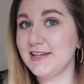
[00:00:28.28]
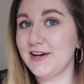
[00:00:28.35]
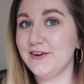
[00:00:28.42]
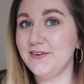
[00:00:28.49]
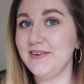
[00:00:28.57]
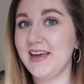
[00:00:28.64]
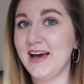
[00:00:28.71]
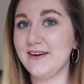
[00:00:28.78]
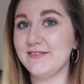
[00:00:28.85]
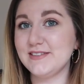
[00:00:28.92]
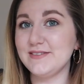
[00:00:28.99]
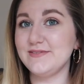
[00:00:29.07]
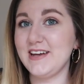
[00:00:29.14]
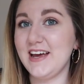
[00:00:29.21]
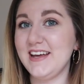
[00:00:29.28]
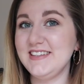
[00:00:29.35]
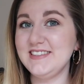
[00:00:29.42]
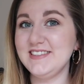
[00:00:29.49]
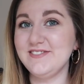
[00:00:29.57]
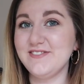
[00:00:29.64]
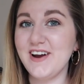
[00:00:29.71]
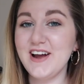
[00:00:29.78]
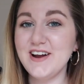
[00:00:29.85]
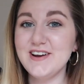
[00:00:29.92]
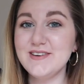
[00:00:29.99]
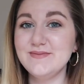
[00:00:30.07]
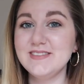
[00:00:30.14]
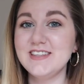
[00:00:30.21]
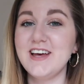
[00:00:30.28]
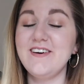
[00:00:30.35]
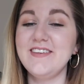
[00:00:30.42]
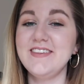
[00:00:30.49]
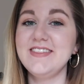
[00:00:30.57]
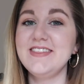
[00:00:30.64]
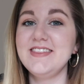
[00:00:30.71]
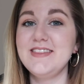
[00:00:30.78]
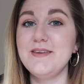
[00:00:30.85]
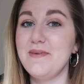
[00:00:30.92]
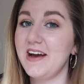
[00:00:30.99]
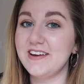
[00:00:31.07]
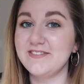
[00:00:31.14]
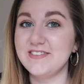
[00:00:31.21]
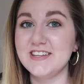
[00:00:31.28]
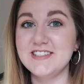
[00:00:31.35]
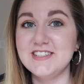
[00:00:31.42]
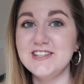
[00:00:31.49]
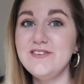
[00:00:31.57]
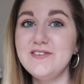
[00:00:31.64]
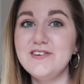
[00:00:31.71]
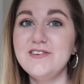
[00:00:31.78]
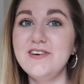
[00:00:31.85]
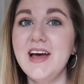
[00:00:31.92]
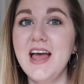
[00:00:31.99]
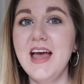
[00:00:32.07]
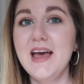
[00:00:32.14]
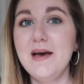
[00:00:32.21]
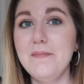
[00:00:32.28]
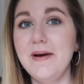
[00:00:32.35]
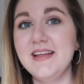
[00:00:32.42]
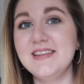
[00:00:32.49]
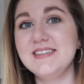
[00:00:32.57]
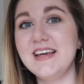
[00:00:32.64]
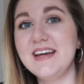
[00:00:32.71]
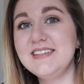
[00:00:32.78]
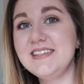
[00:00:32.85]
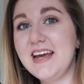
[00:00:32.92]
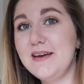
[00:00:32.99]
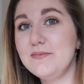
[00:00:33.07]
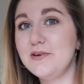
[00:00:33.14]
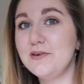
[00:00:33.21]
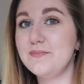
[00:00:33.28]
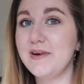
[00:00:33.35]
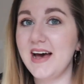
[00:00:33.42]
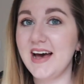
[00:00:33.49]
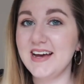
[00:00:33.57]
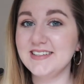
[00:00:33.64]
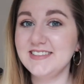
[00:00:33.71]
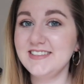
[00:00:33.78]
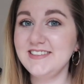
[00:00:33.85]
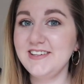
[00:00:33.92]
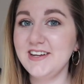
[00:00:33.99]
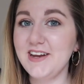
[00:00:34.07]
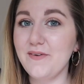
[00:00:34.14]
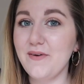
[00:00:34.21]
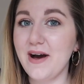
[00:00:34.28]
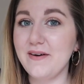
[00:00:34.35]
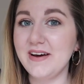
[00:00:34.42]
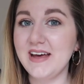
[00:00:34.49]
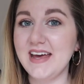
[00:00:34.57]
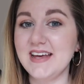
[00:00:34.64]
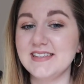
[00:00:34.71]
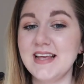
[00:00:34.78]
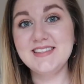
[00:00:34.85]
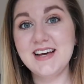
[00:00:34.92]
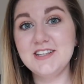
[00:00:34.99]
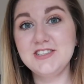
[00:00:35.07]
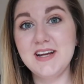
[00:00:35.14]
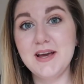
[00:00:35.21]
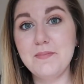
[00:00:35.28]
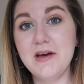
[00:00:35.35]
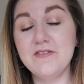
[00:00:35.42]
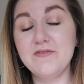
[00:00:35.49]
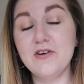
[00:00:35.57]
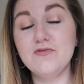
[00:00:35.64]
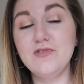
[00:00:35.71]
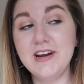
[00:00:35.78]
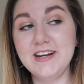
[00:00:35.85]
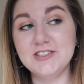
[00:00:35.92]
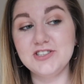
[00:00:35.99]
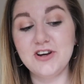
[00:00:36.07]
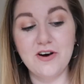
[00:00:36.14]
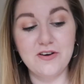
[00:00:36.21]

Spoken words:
so you have some nice robes on the back of the door, bedside table, bed, you know how it is. There's actually a bit of a ridge